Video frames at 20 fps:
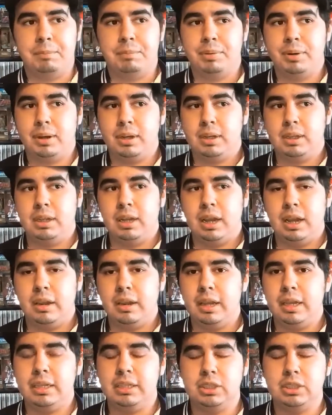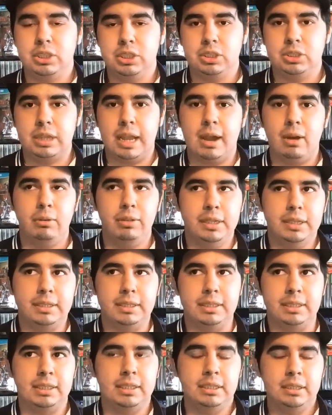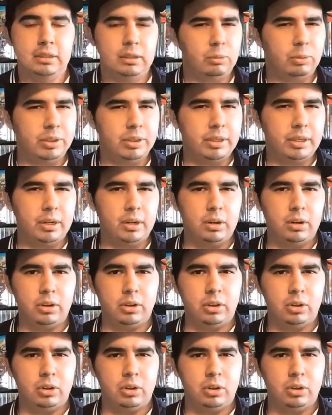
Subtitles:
But it's just how they did it with their,